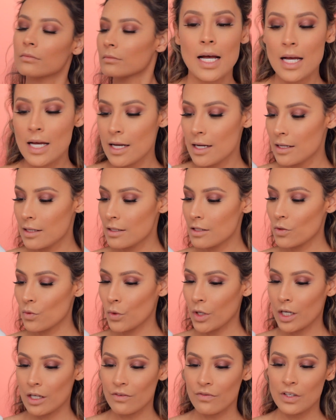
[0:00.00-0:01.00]
And
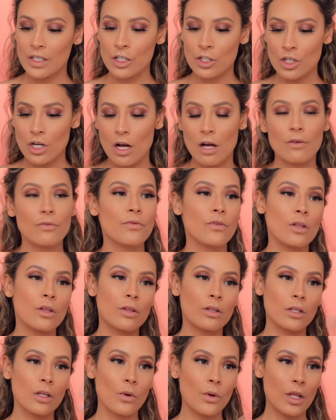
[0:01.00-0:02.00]
we gotta finish off
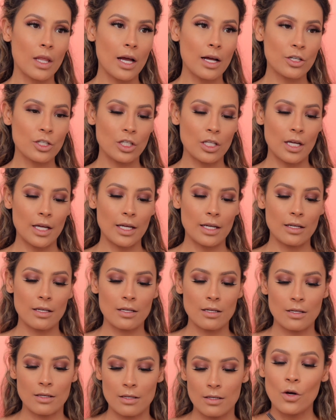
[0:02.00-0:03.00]
the lower lash line.
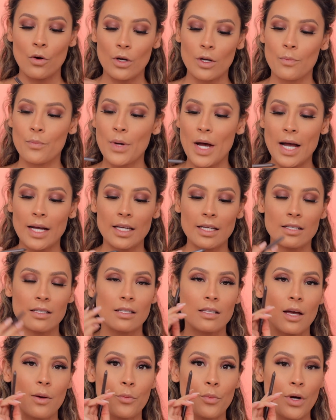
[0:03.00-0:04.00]
Going back
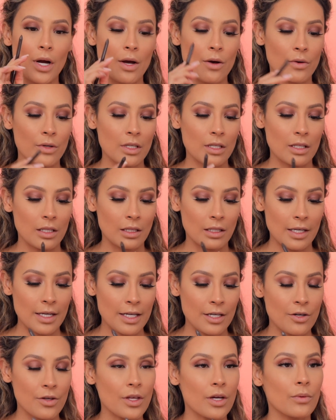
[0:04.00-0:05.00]
into that brown
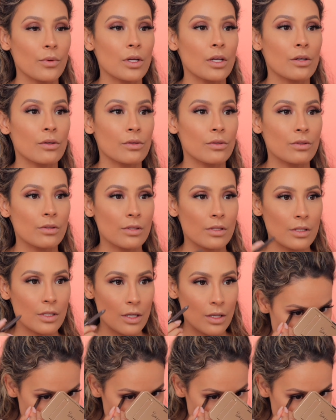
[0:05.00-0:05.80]
liner that we used,